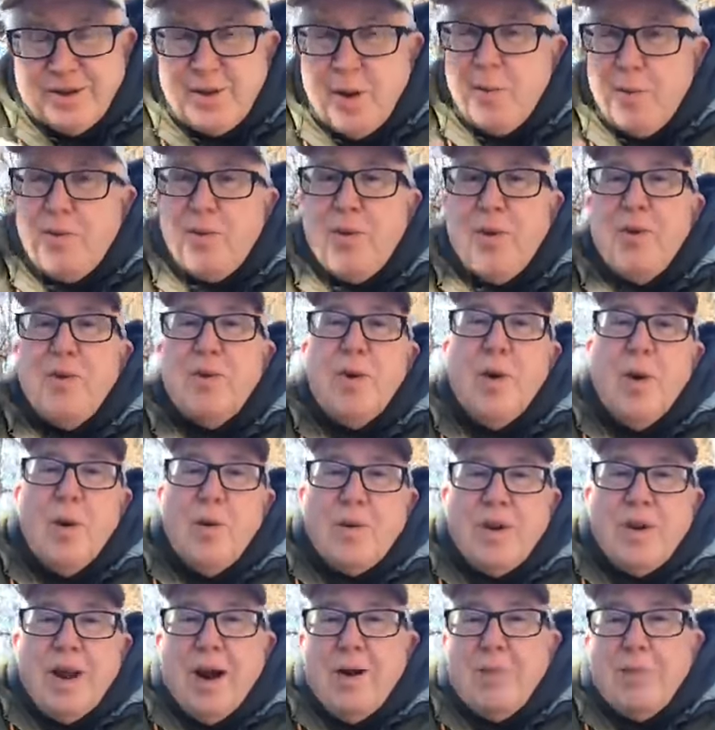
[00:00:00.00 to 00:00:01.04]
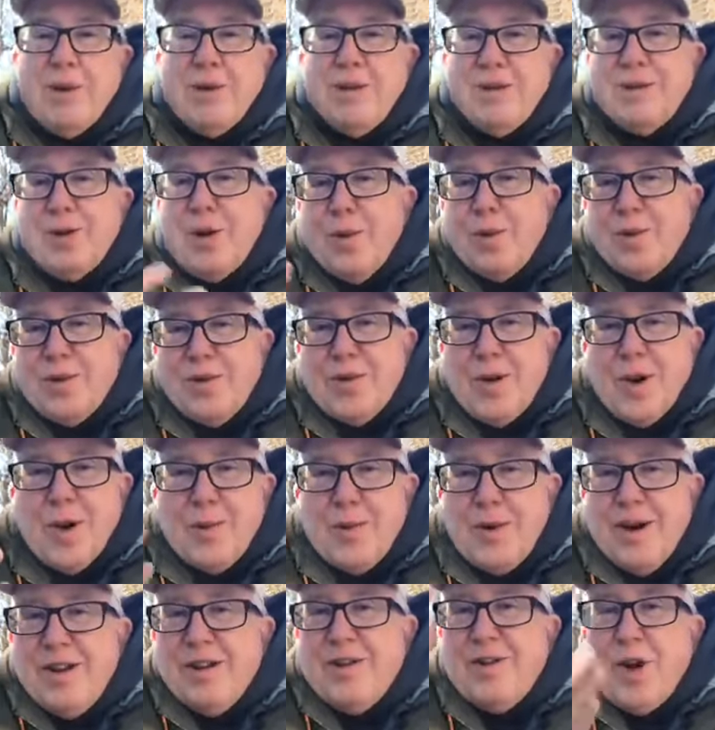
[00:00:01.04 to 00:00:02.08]
Don't throw Coke down because Coke is
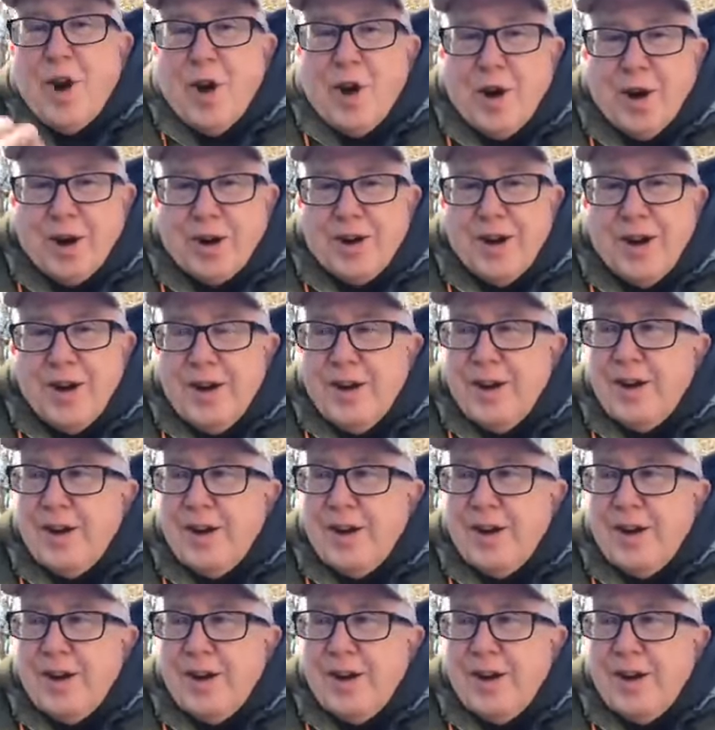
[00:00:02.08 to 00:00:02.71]
already dark.